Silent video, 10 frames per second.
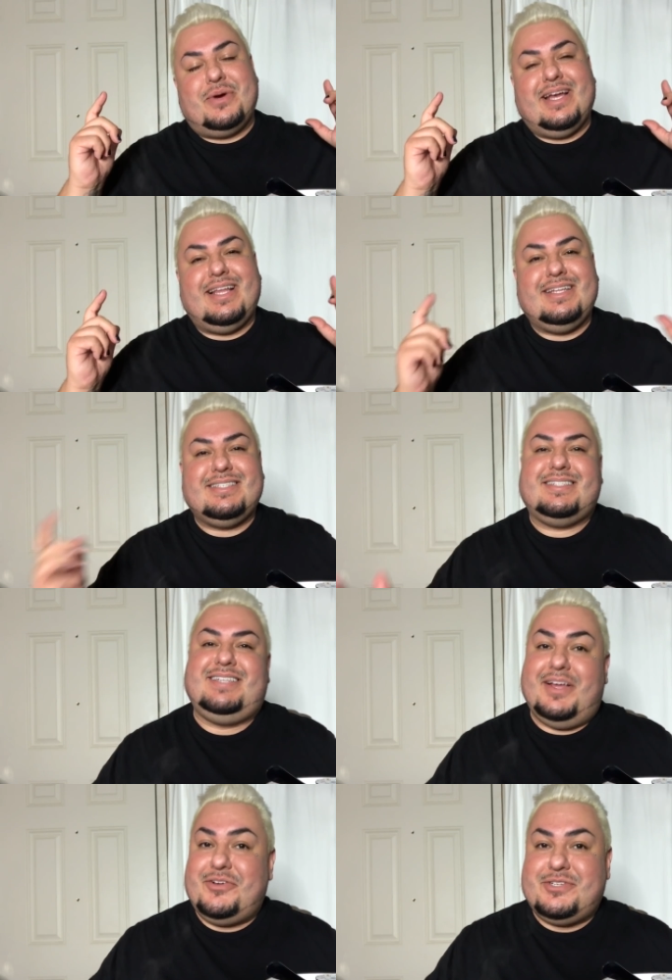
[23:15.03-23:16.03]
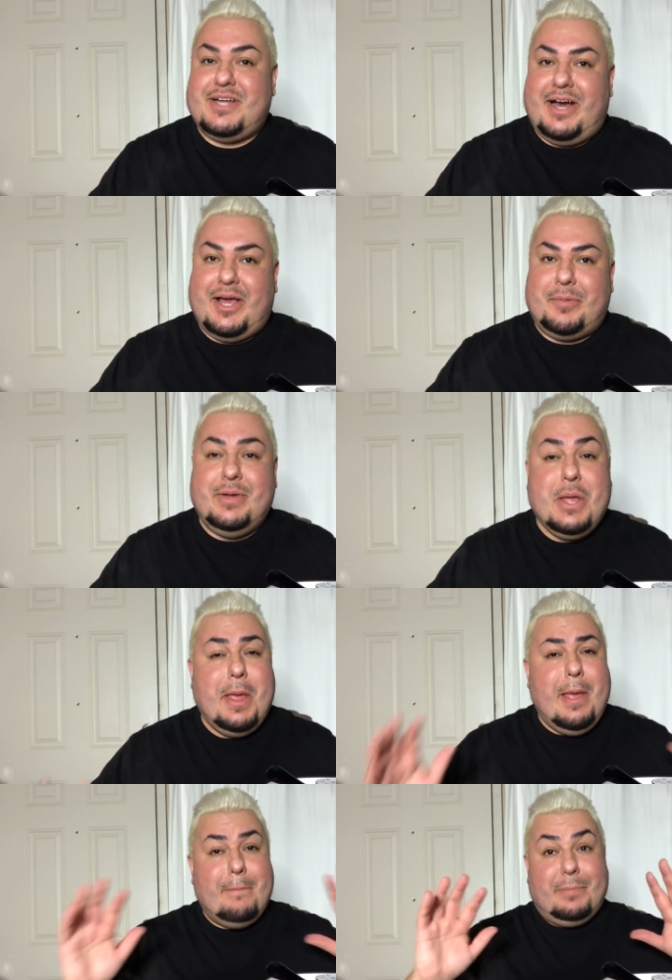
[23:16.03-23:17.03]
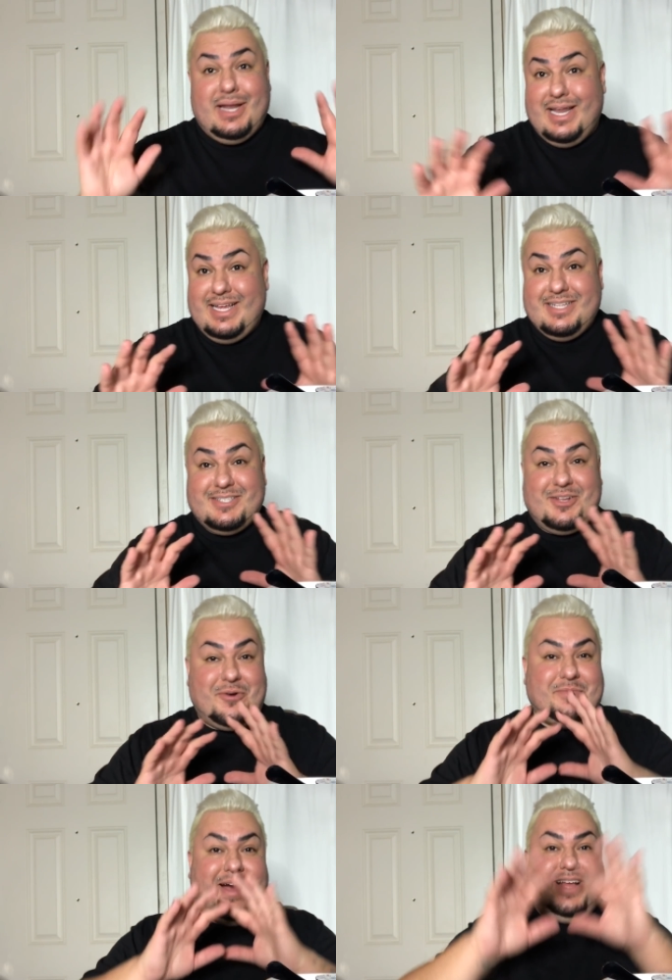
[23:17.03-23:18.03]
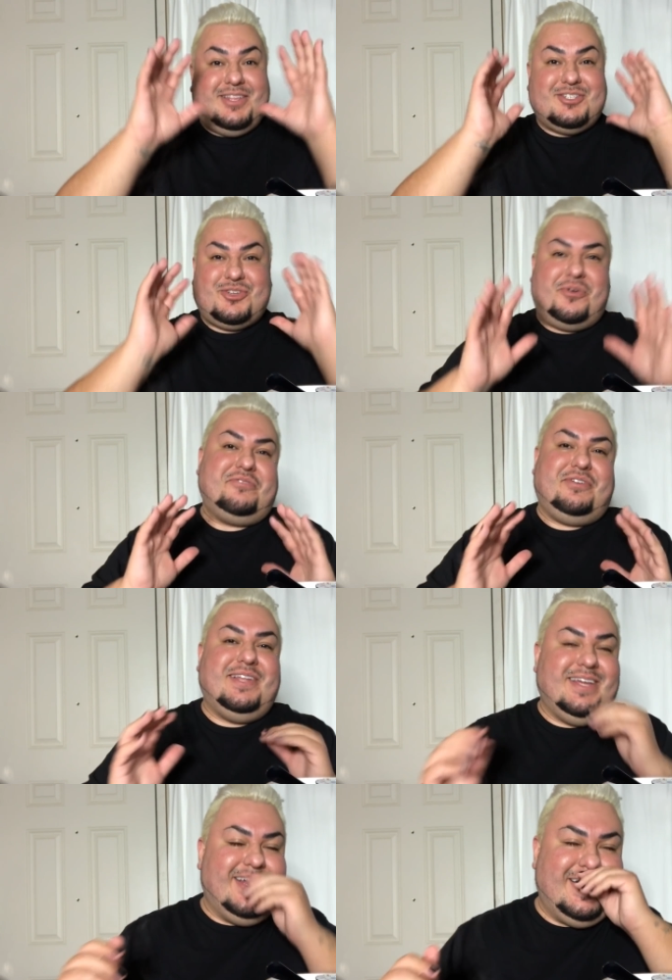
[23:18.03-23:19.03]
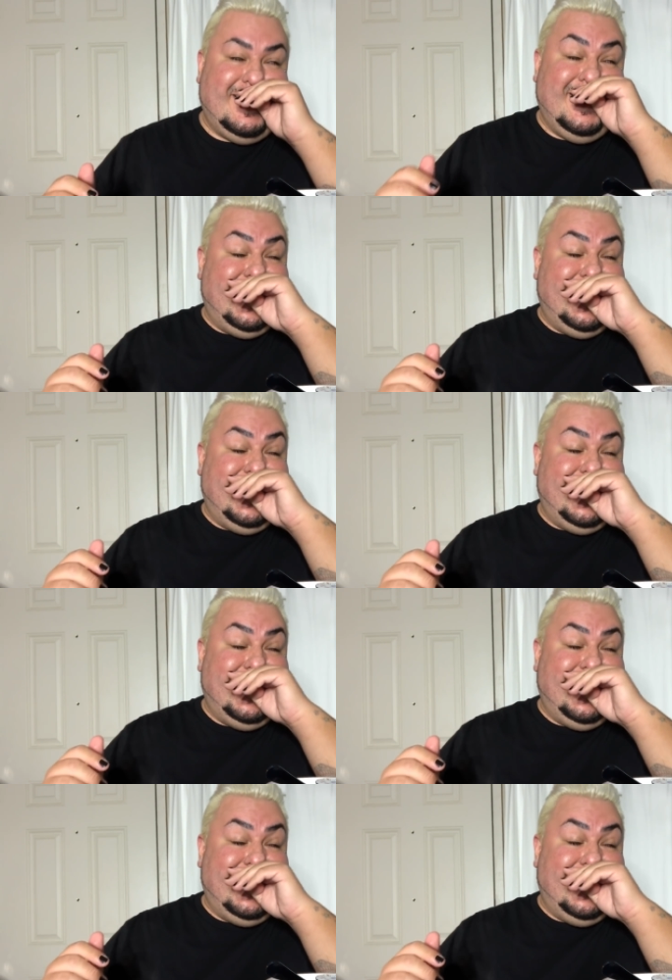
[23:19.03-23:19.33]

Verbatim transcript: it is dinner time. Please don't mind the scruffy look.